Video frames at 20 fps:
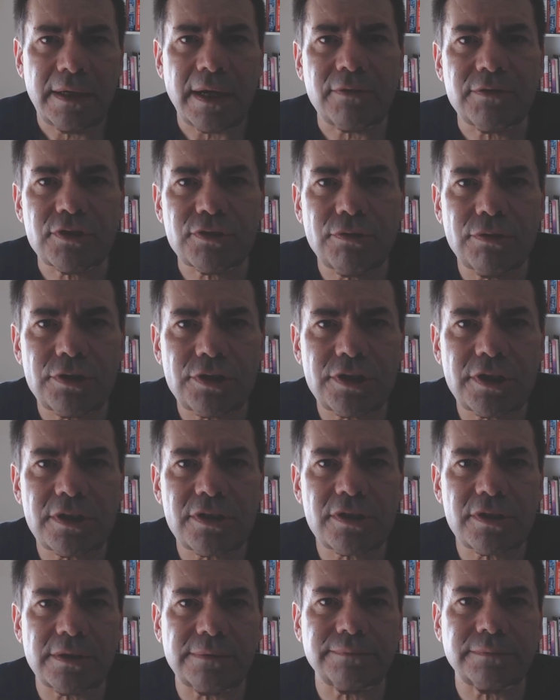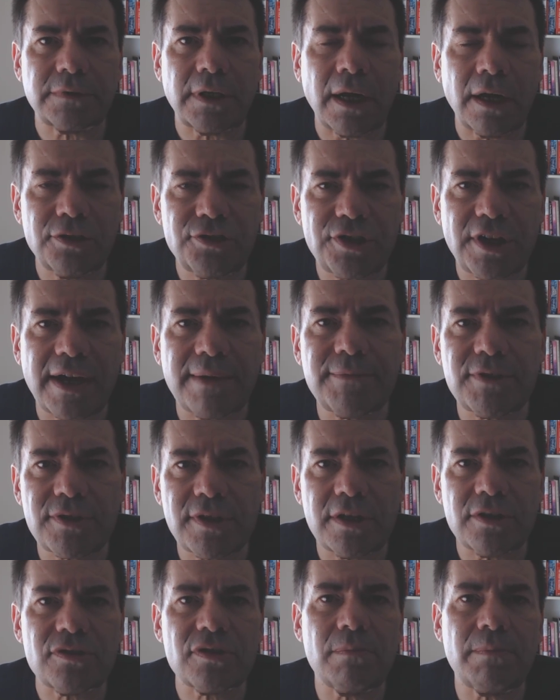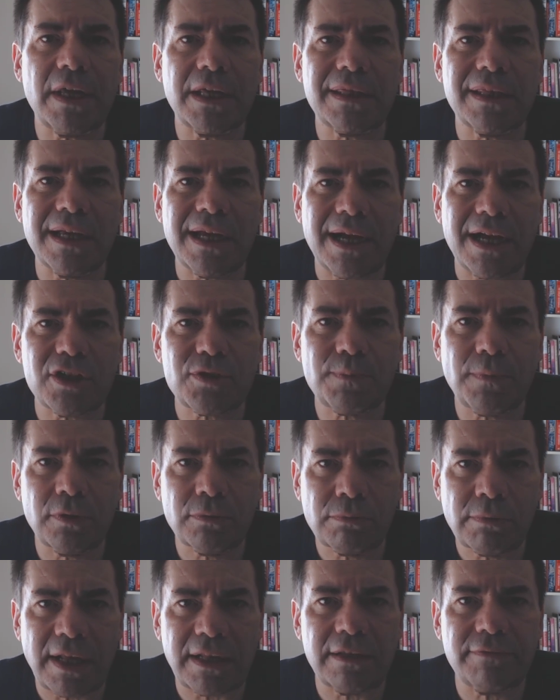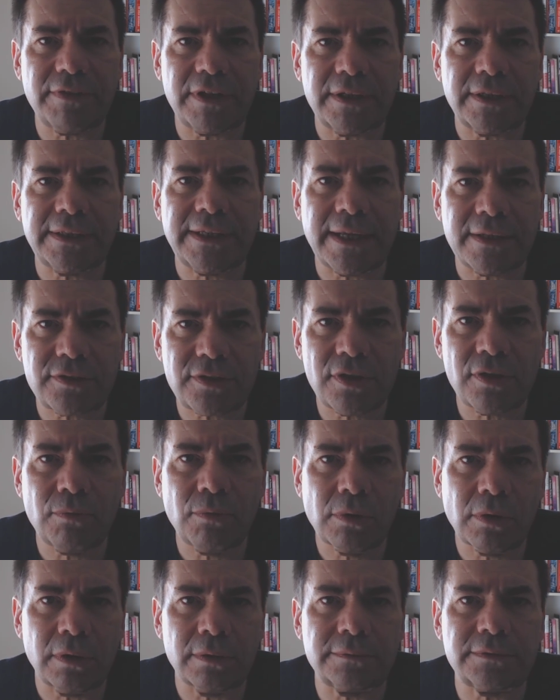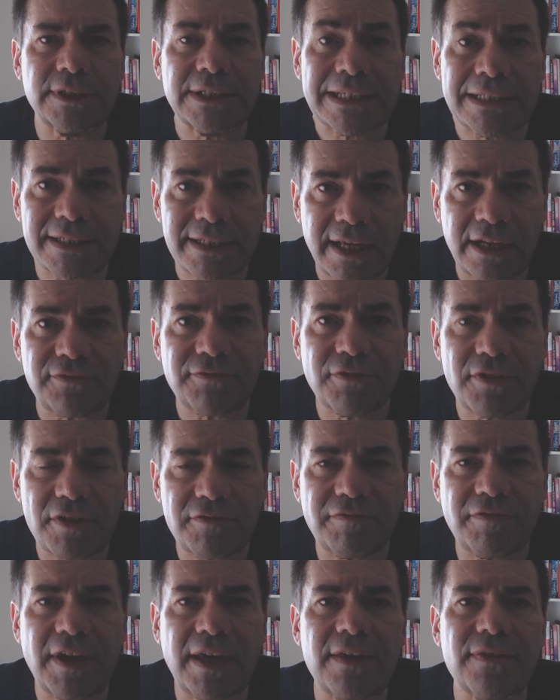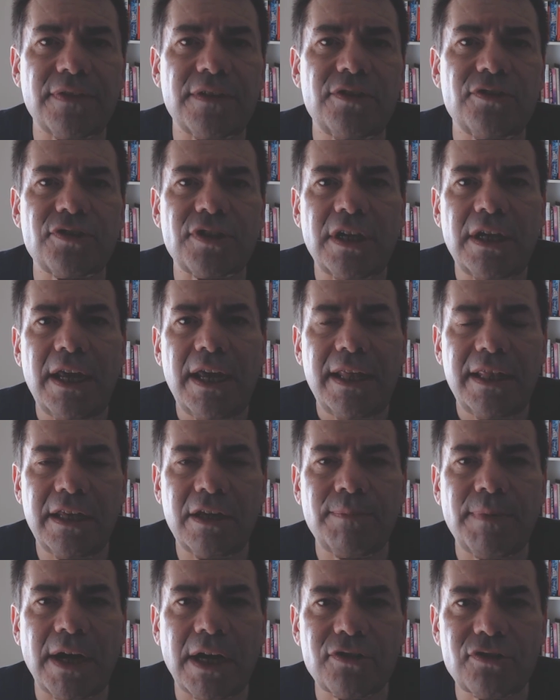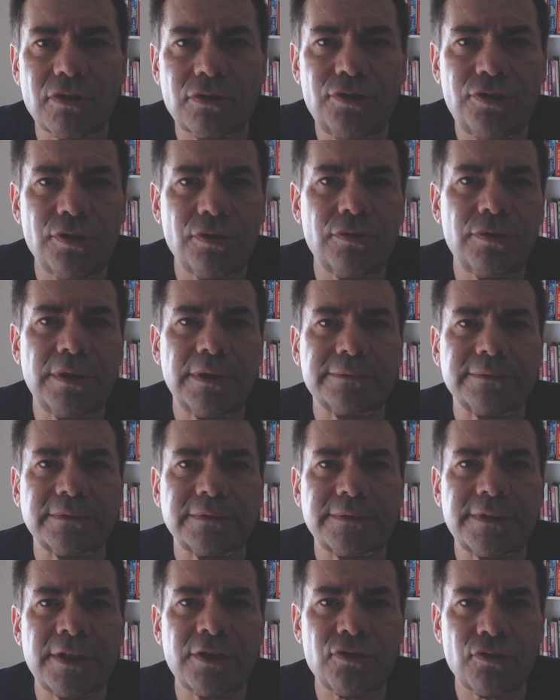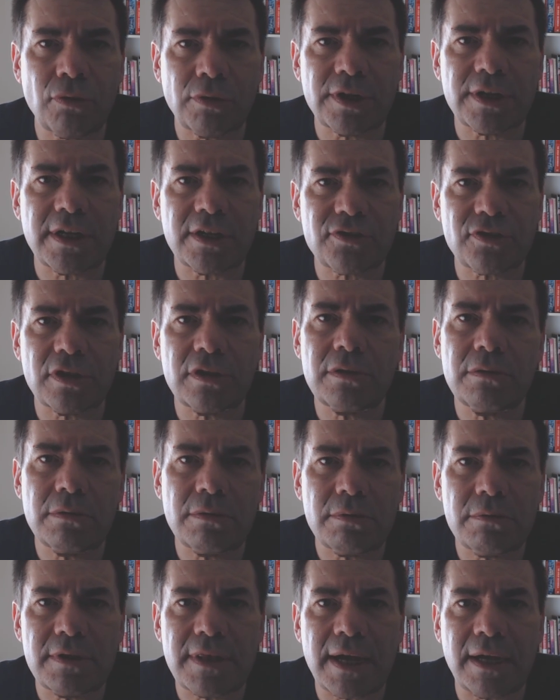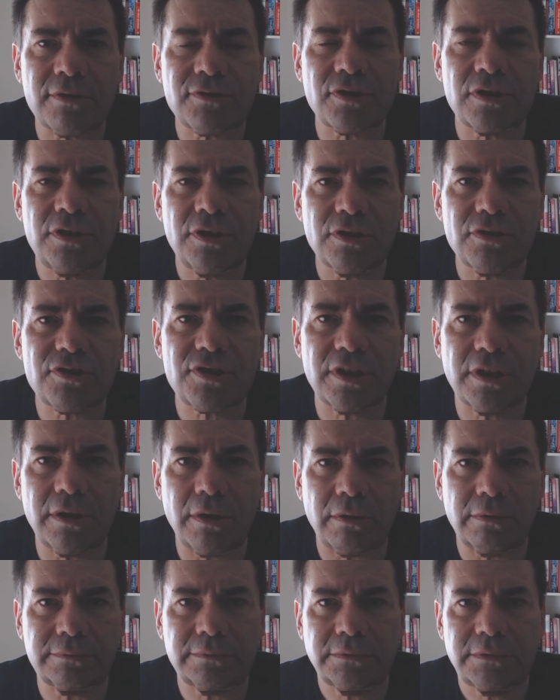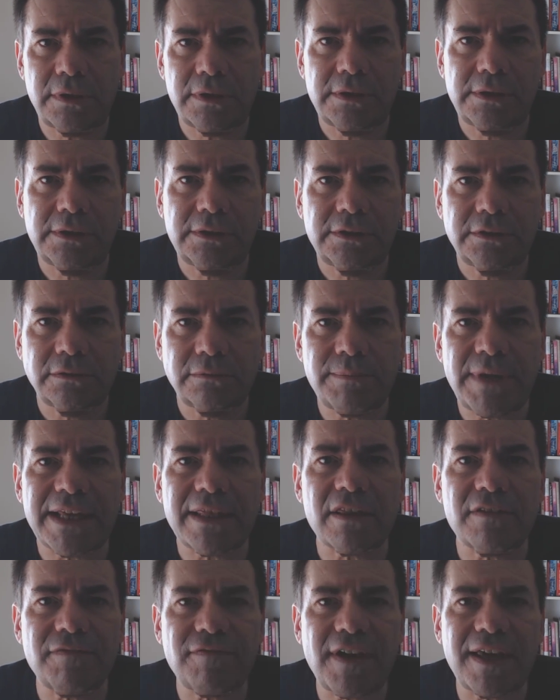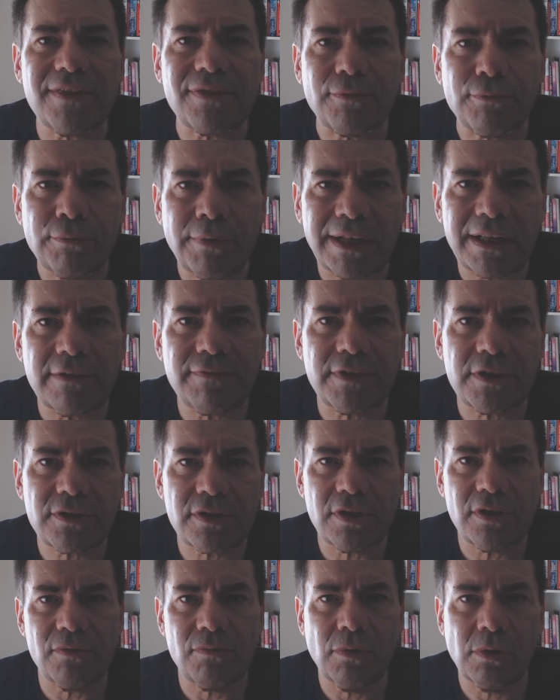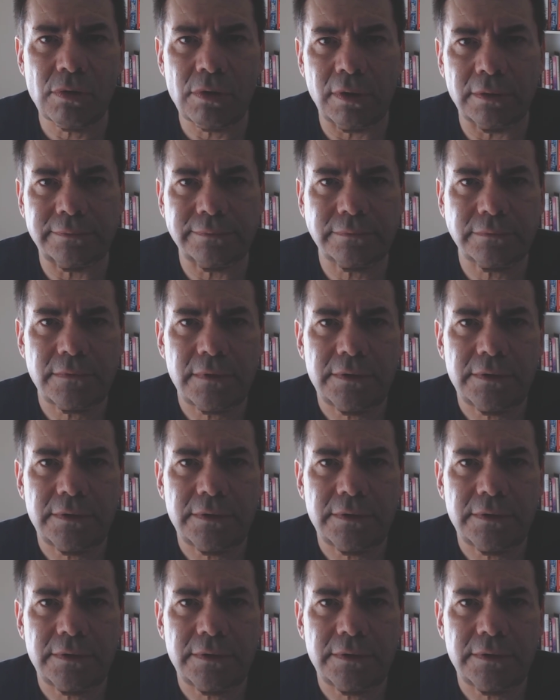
Now, as Christians, our job is this: to make the gospel relevant again to the world, to contend for the faith as the Apostle Jude exhorted us to do 2,000 years ago. Make the faith relevant to the world.